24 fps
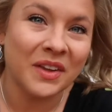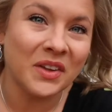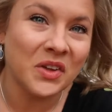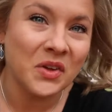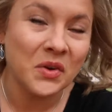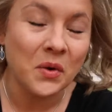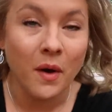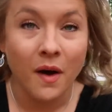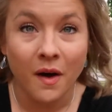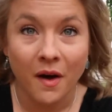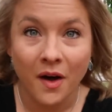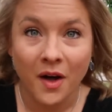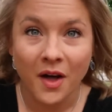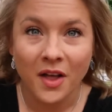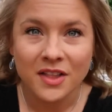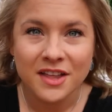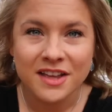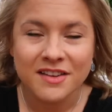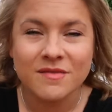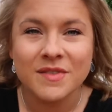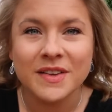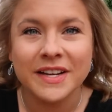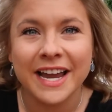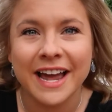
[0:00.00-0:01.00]
you all
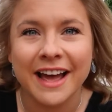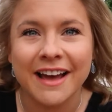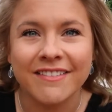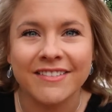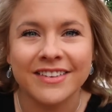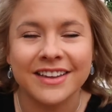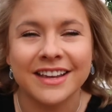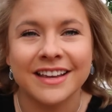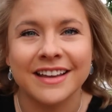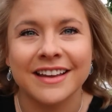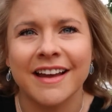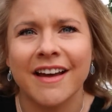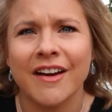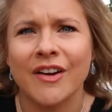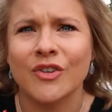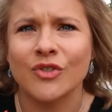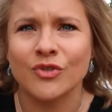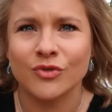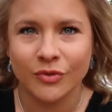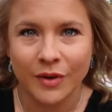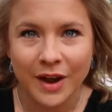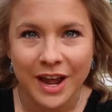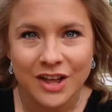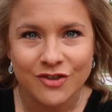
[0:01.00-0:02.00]
have been having a
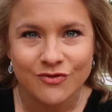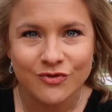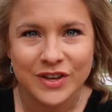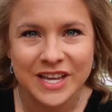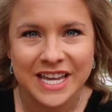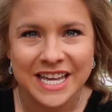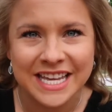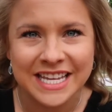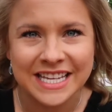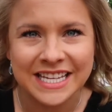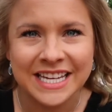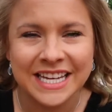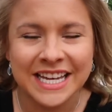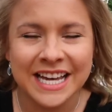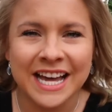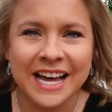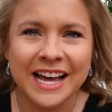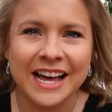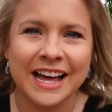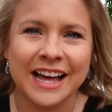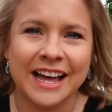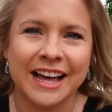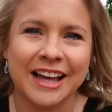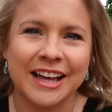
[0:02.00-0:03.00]
great week,
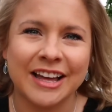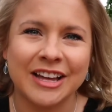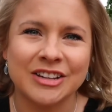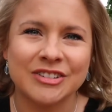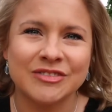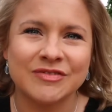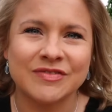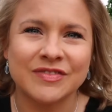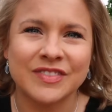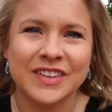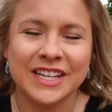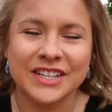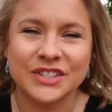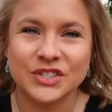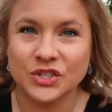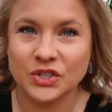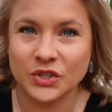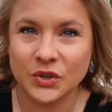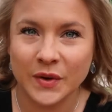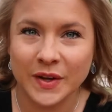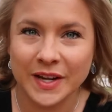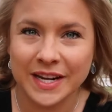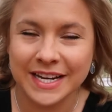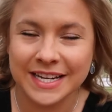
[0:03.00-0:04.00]

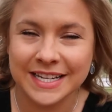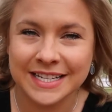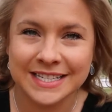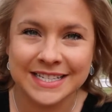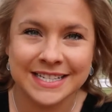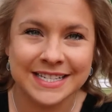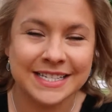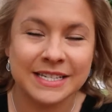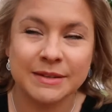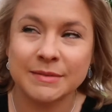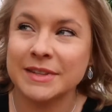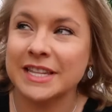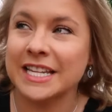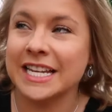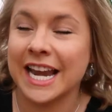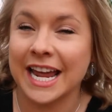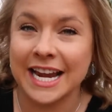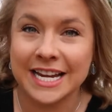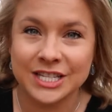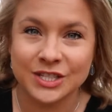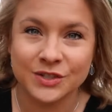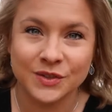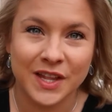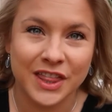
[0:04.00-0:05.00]
enjoying some of the
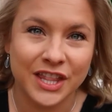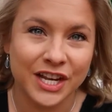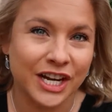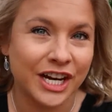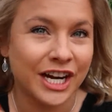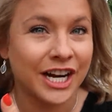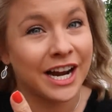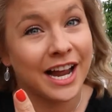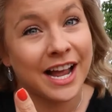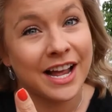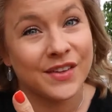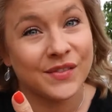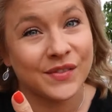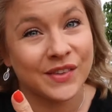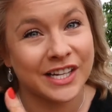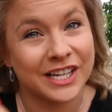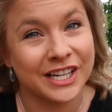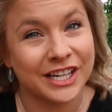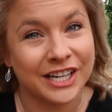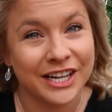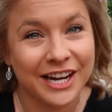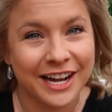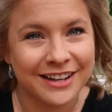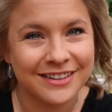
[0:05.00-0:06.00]
nice weather. I'm
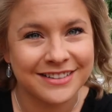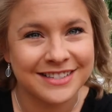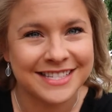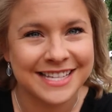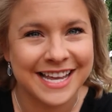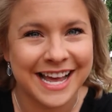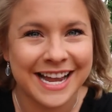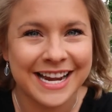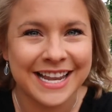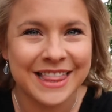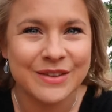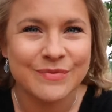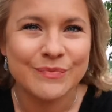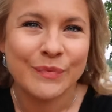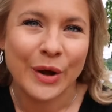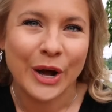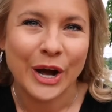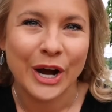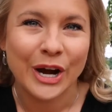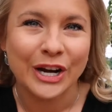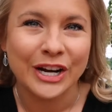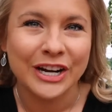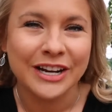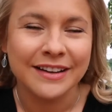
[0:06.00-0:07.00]
here outside at the
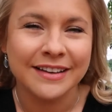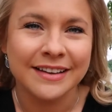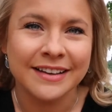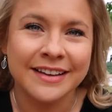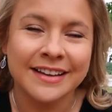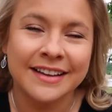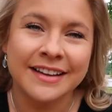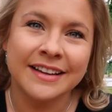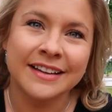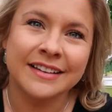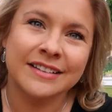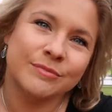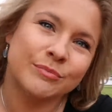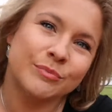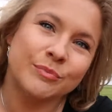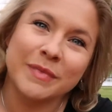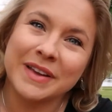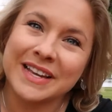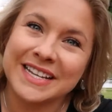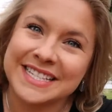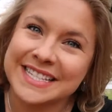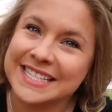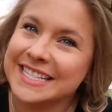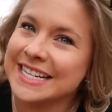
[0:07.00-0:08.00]
park,
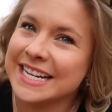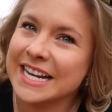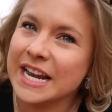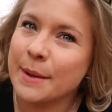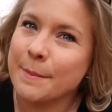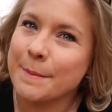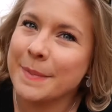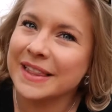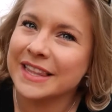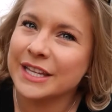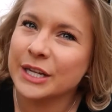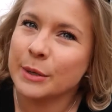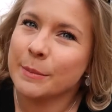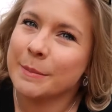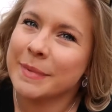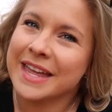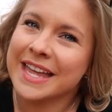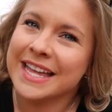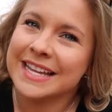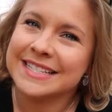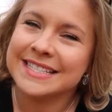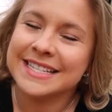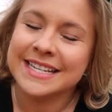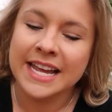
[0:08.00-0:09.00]
mixing it up a little
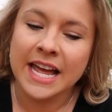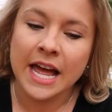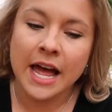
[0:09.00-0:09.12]
bit.